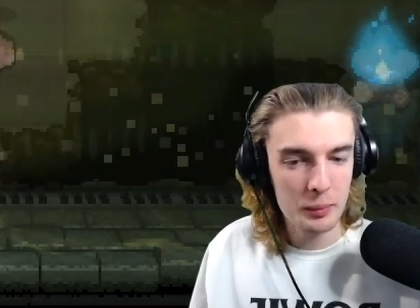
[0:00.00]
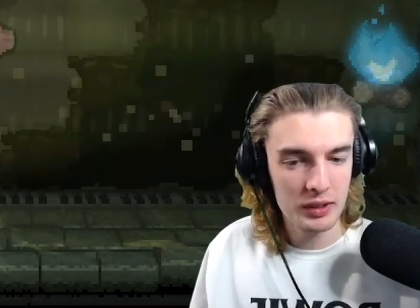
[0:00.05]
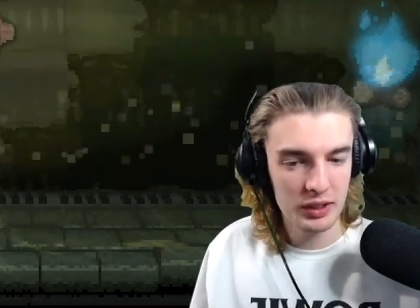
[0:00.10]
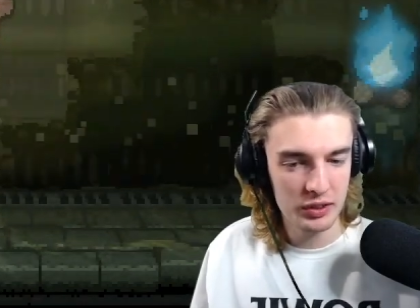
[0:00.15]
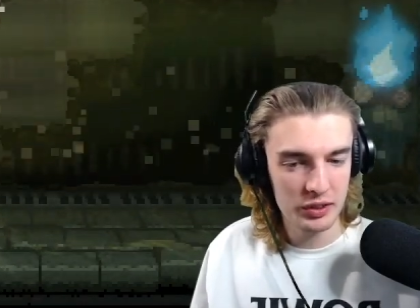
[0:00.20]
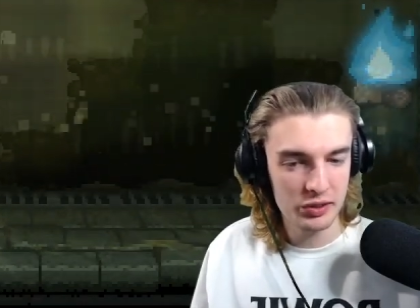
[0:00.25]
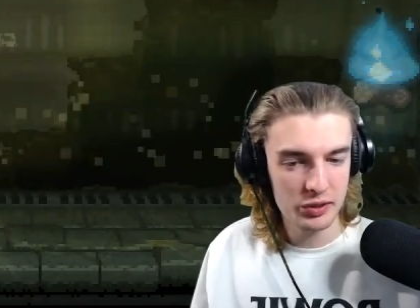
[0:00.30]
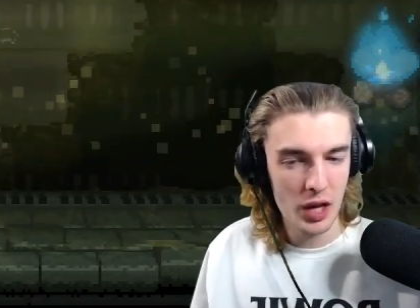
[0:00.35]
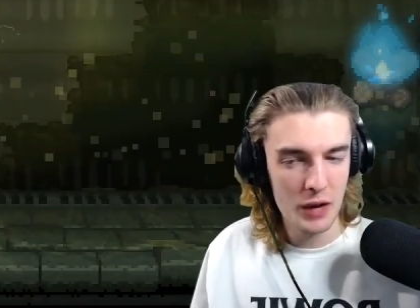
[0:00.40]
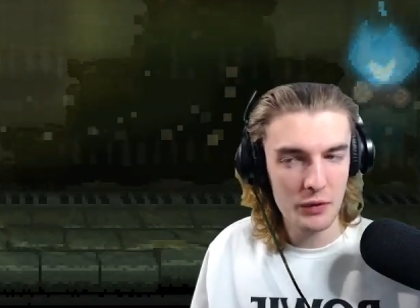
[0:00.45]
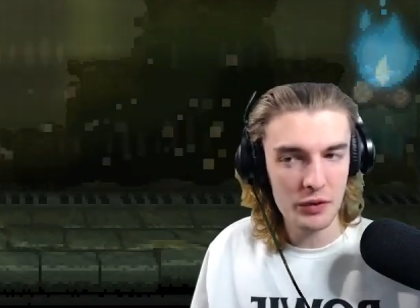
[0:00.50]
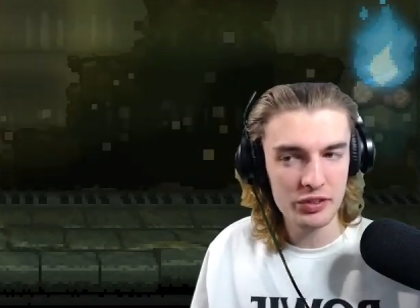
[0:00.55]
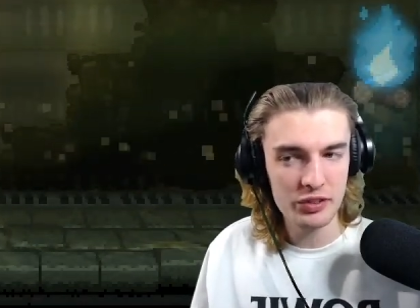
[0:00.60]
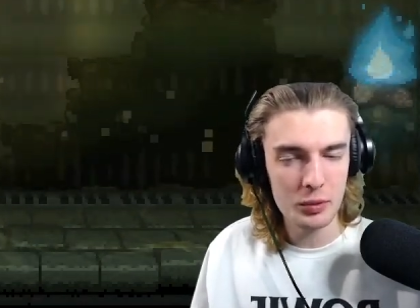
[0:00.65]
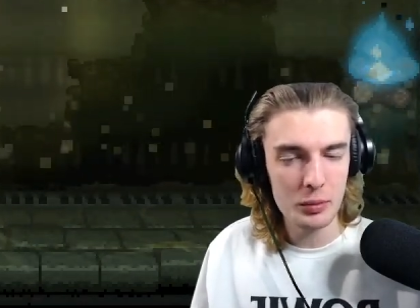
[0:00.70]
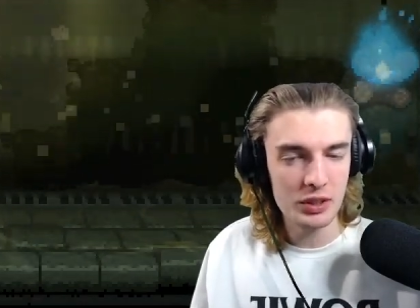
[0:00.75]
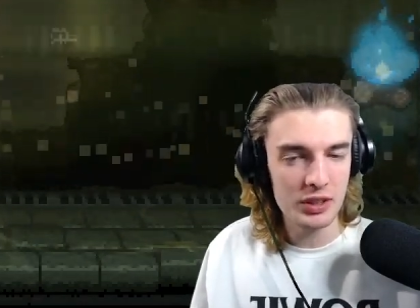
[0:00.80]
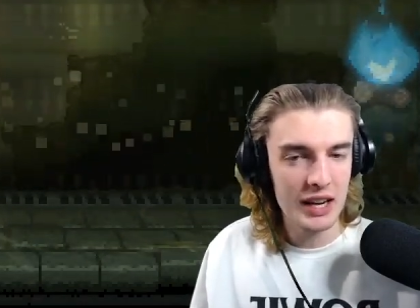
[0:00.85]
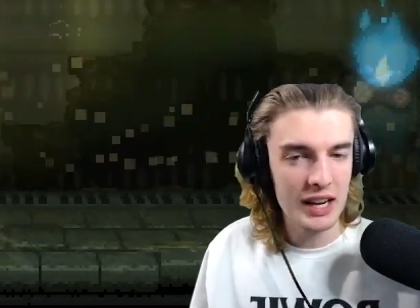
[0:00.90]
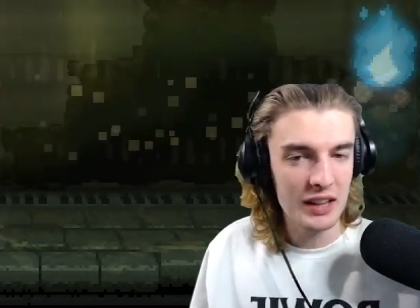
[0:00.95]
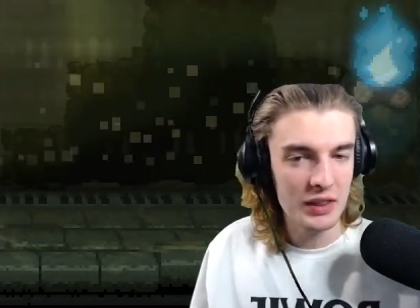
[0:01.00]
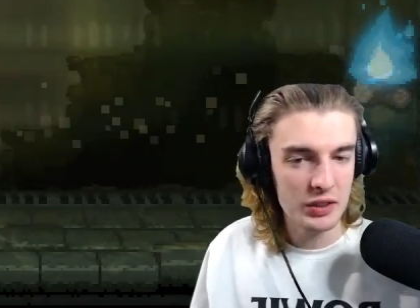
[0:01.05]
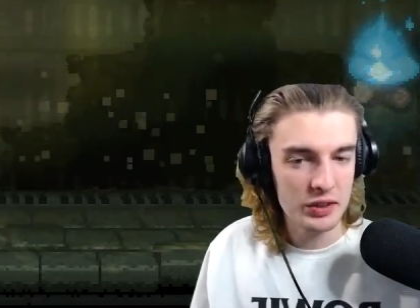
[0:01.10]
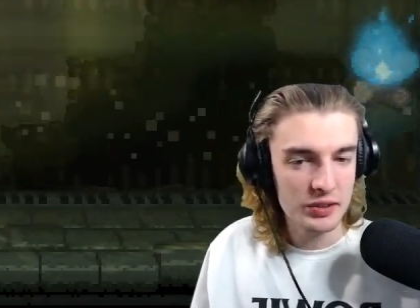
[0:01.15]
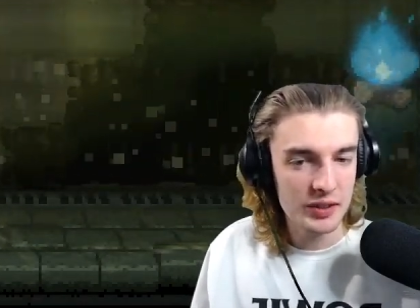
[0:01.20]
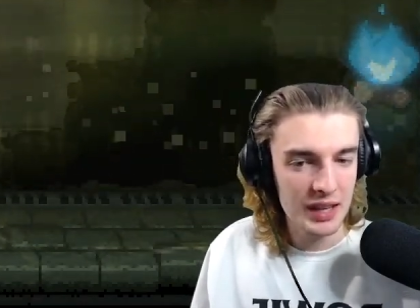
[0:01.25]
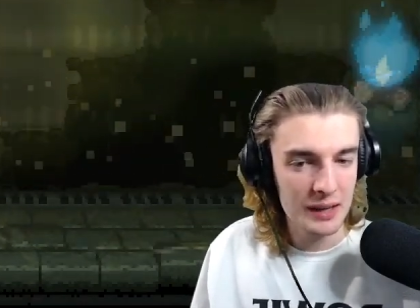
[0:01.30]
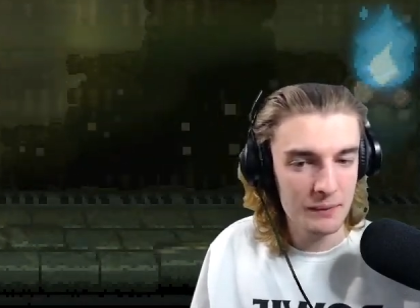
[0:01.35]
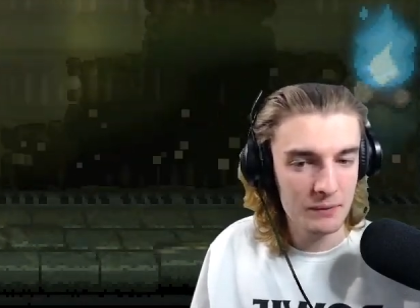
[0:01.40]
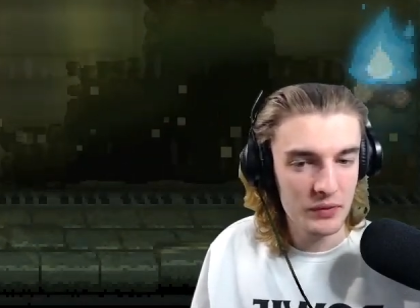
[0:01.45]
but it suffers from a lot of the
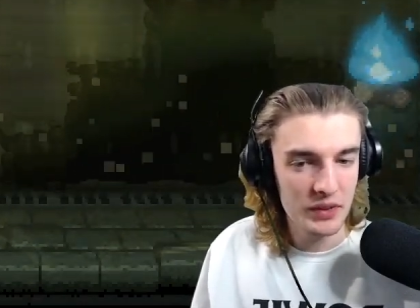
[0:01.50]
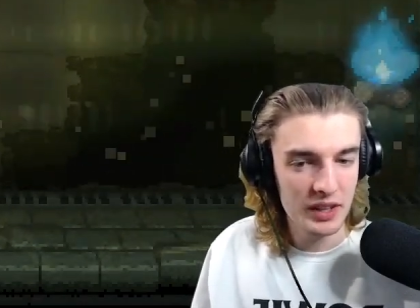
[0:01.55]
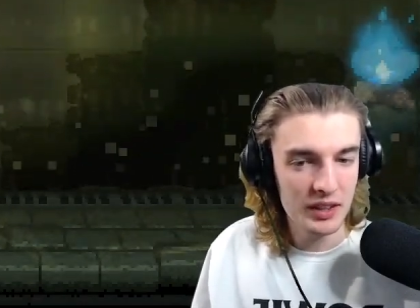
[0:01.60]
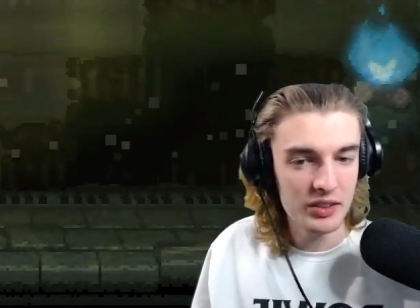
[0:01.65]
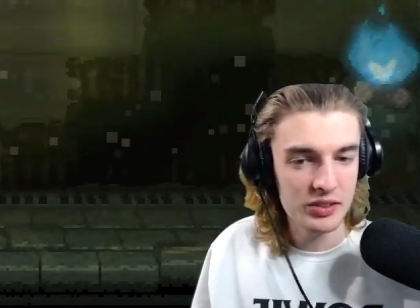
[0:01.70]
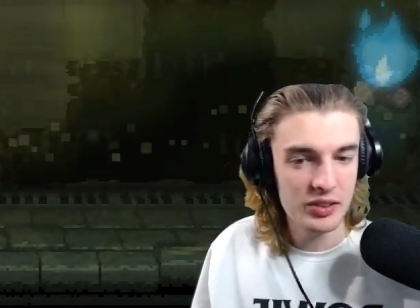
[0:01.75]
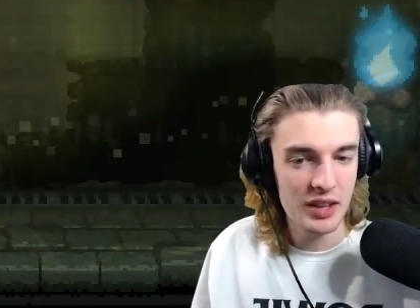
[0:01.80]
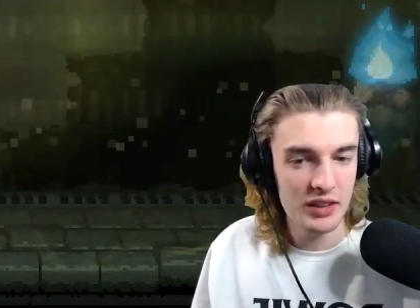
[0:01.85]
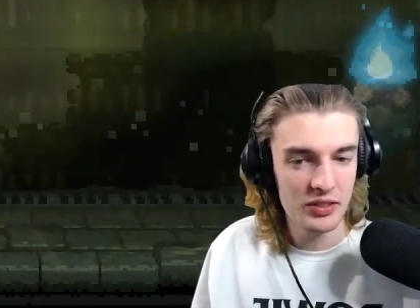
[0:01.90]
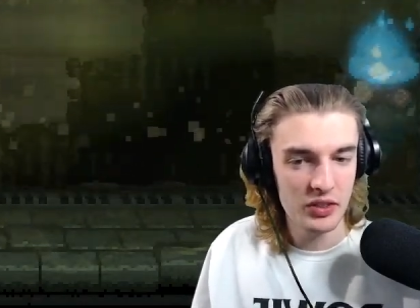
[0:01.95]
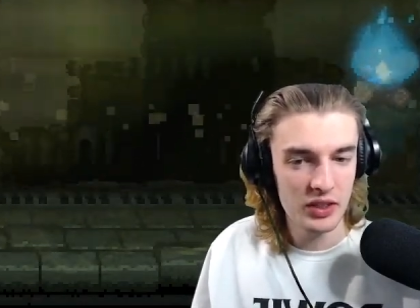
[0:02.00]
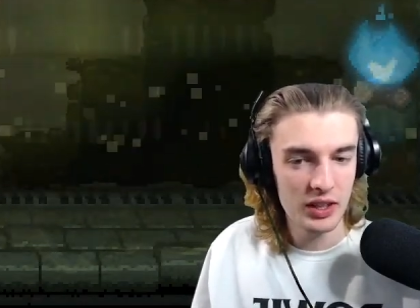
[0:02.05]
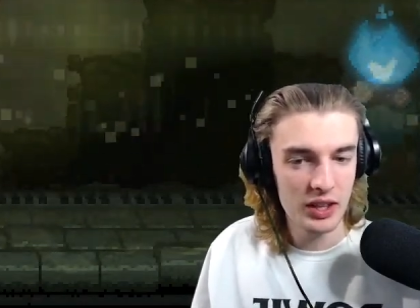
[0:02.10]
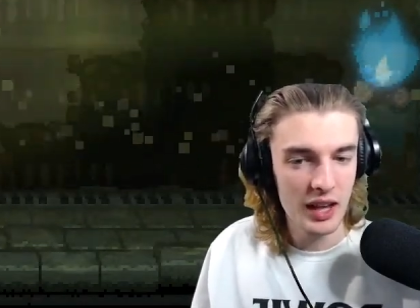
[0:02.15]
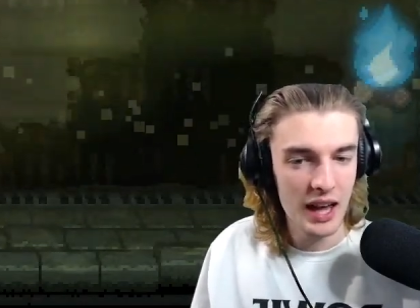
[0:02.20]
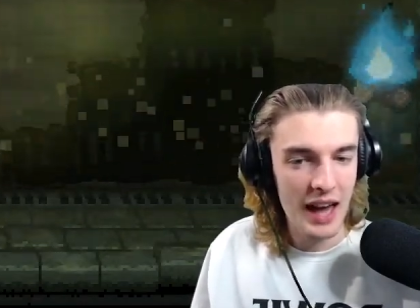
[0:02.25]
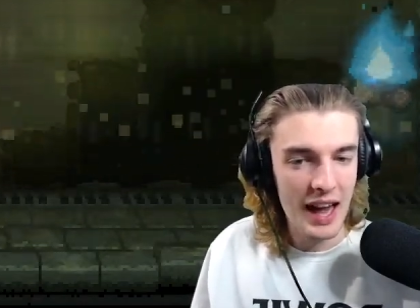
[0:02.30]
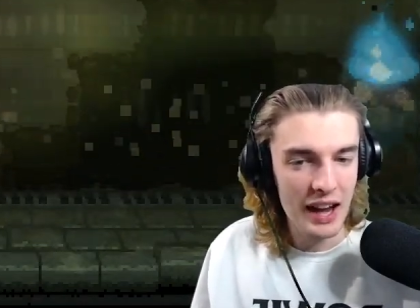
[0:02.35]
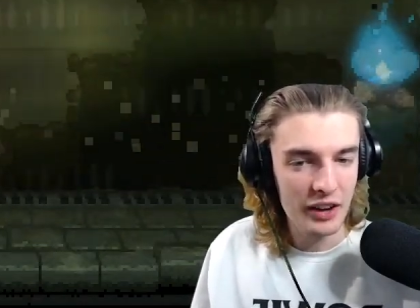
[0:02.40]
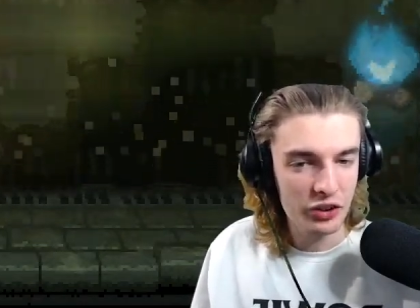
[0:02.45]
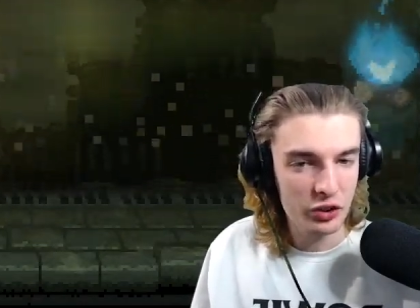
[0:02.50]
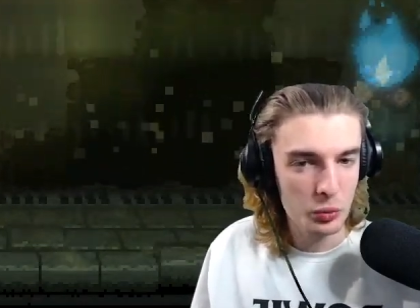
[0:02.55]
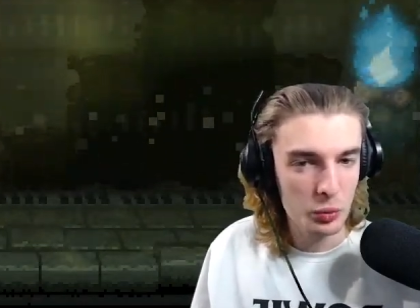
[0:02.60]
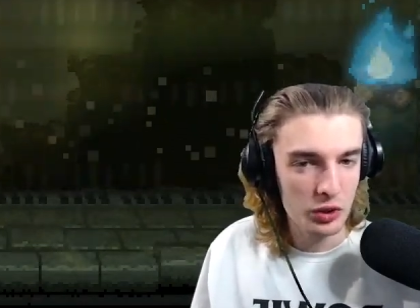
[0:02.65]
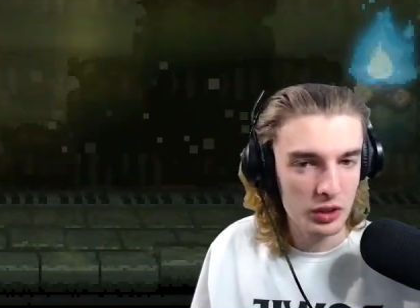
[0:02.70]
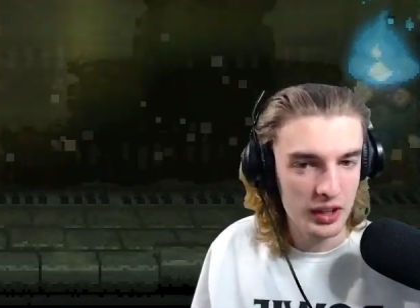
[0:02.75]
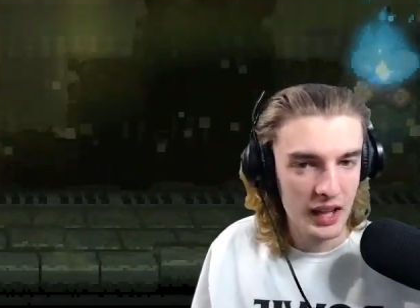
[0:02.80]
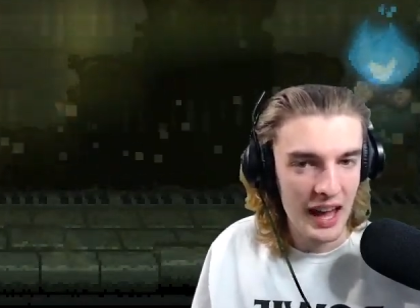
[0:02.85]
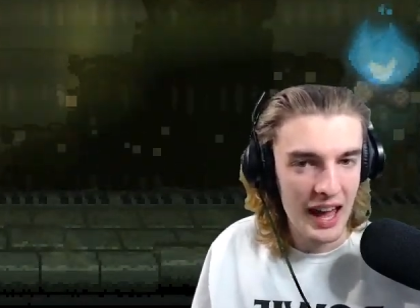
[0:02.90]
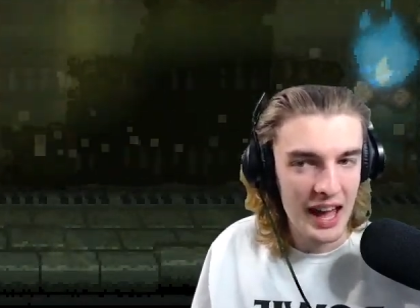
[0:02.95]
same things that the
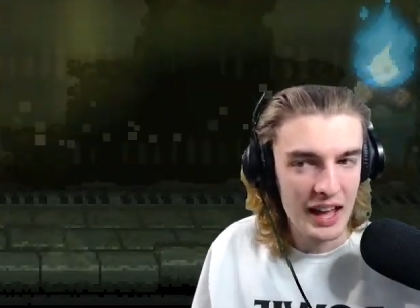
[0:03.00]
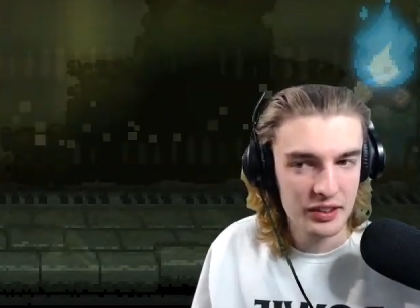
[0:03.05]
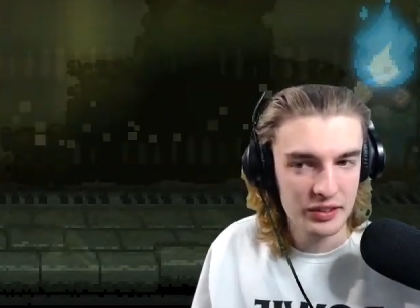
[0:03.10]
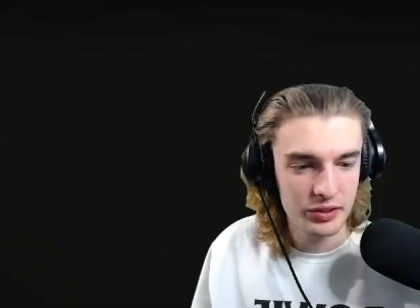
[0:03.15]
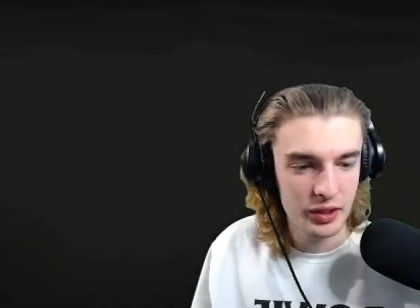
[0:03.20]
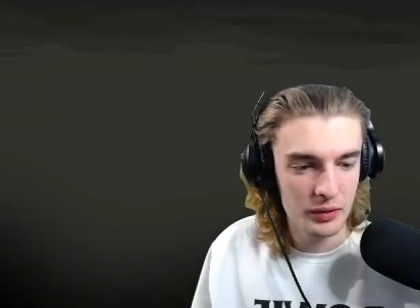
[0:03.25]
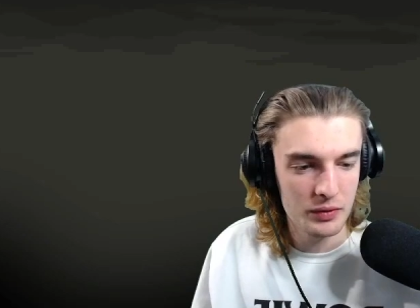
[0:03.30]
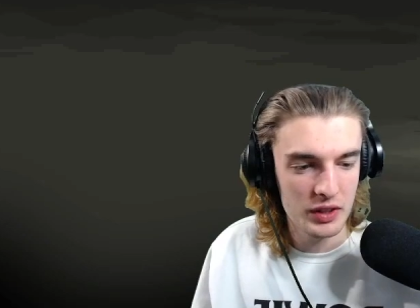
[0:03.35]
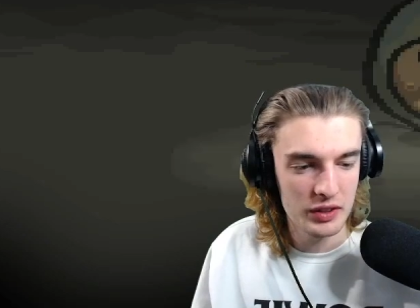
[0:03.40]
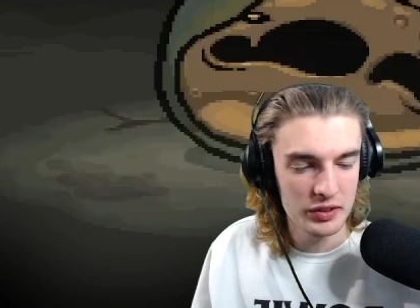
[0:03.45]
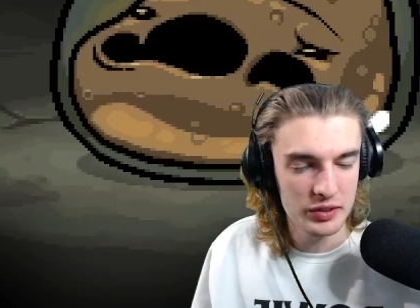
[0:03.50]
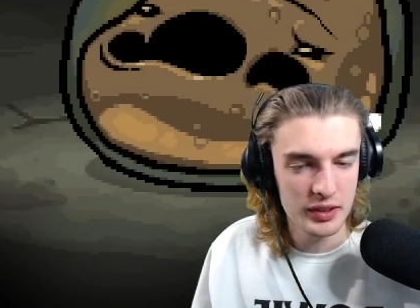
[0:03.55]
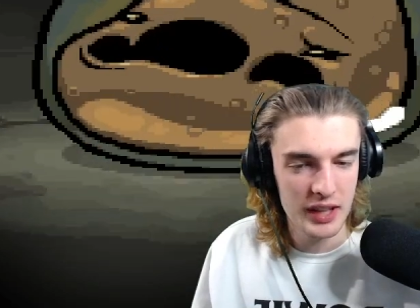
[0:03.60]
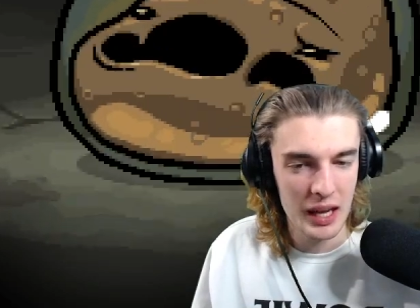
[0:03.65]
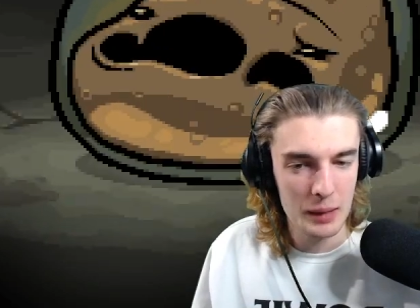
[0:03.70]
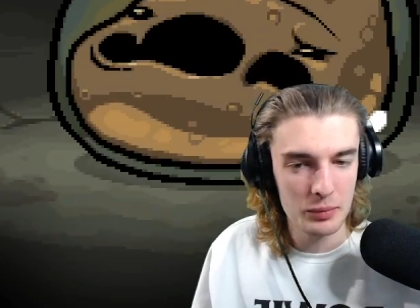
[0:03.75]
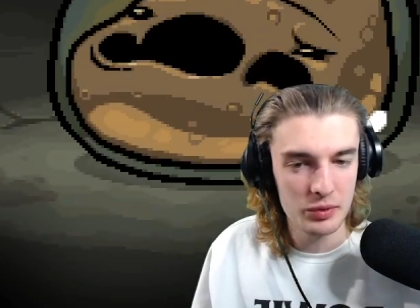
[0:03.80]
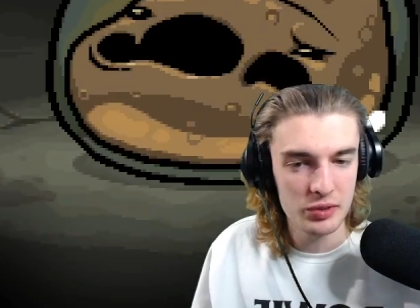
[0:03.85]
actual cast of this game